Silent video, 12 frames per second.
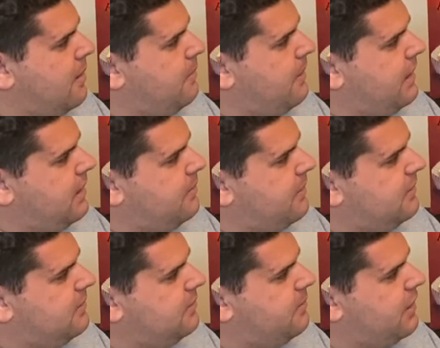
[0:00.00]
Bear and
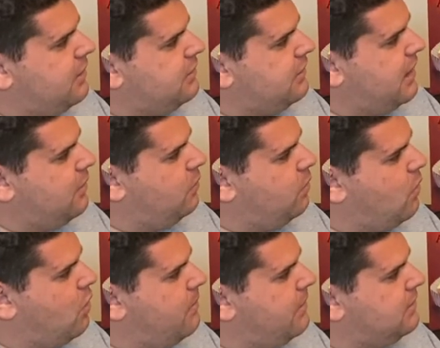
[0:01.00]
Mrs. Bear slept
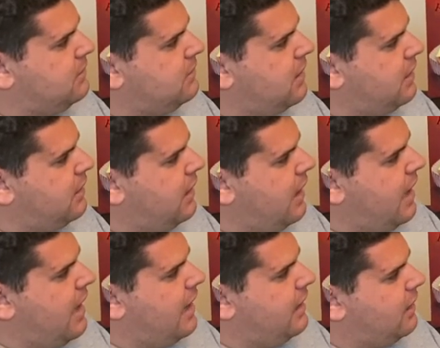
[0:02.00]
warm and snug
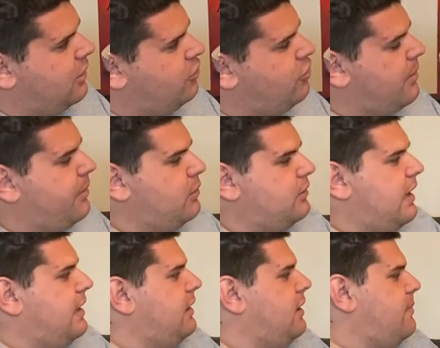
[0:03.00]
and untroubled
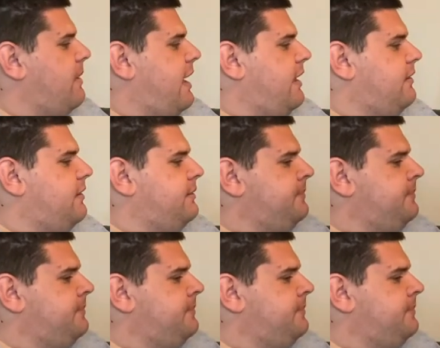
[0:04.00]
in their bed.